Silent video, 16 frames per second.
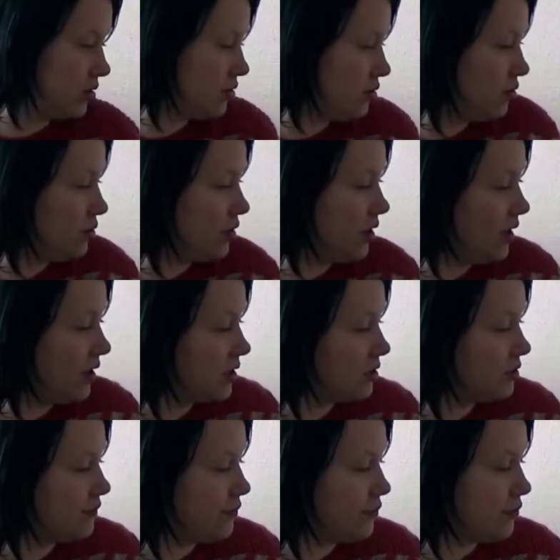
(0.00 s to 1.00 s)
So that
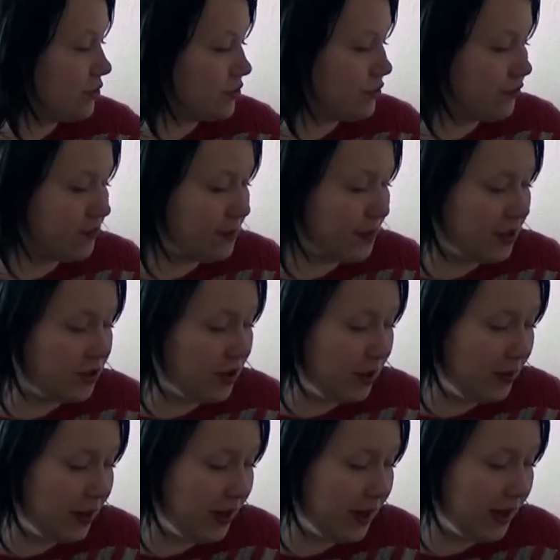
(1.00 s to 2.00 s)
is first of my
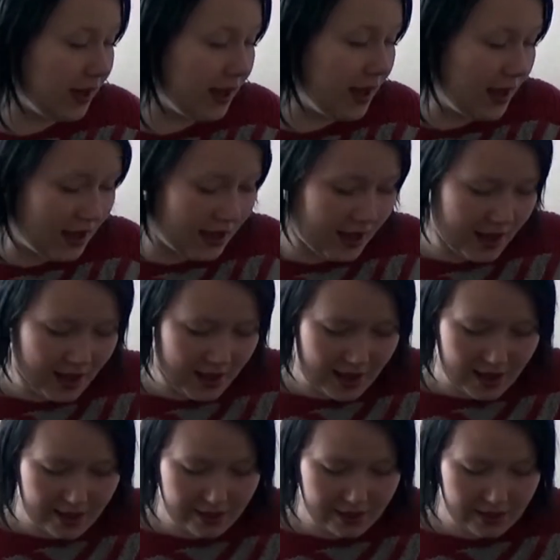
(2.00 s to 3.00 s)
dream knitting,
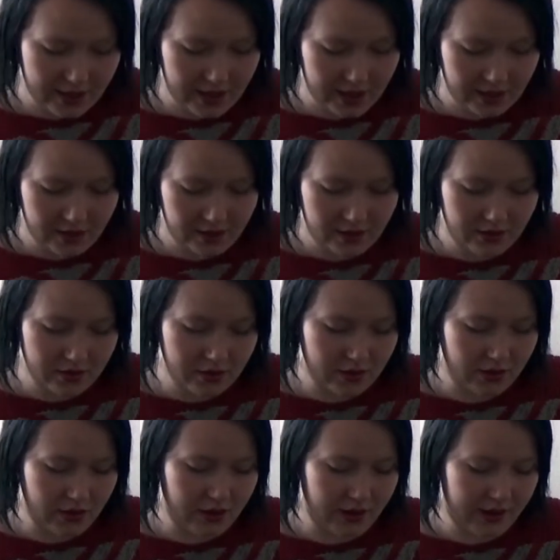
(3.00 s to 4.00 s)
and then
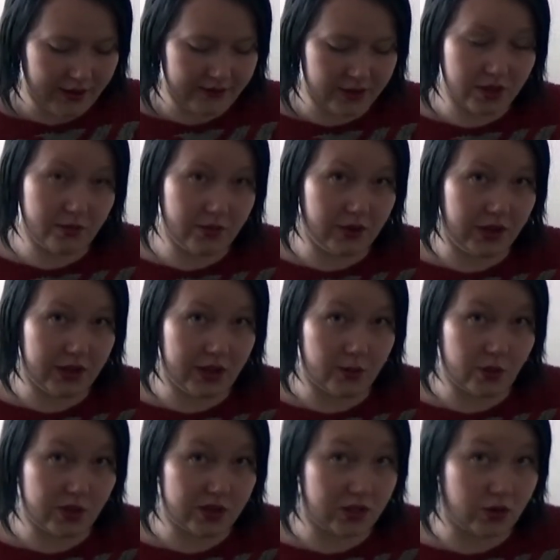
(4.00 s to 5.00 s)
I have something
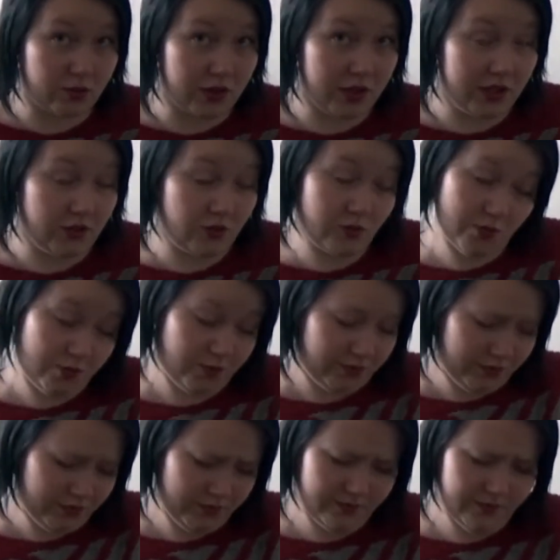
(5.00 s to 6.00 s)
that was on my
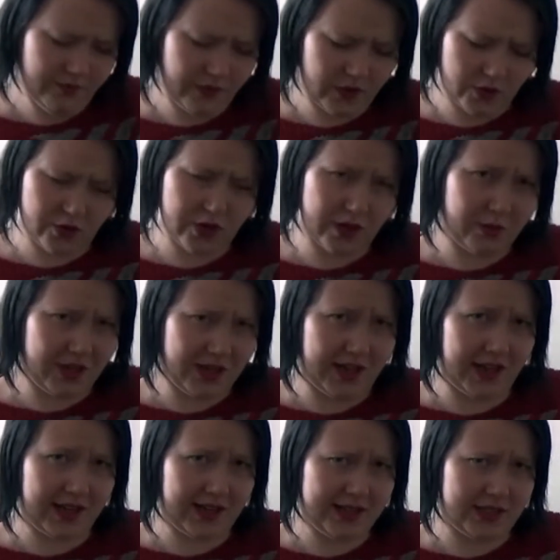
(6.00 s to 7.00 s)
dream
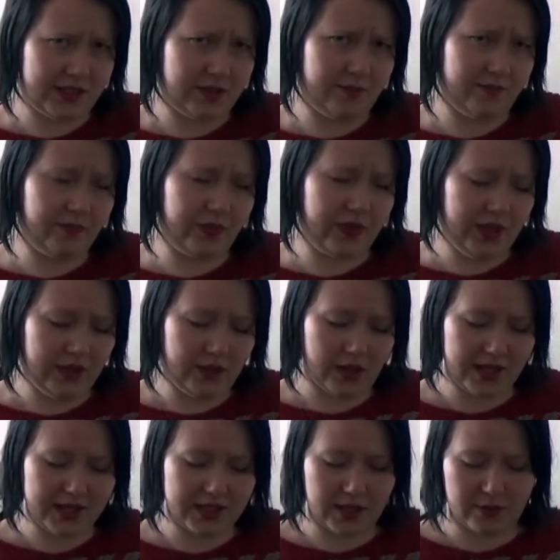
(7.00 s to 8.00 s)
knitting list in the
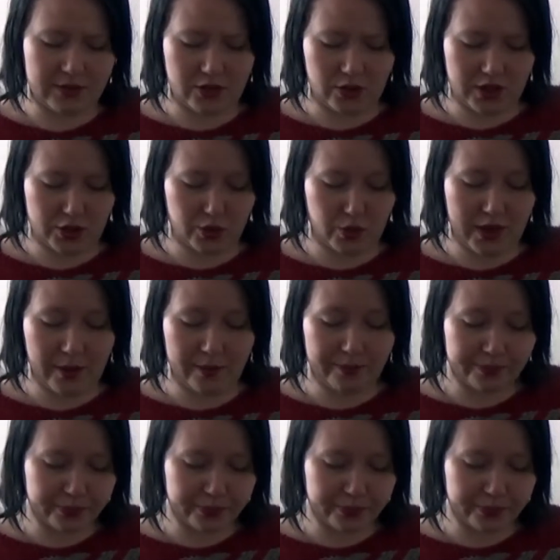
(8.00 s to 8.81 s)
last episode as well,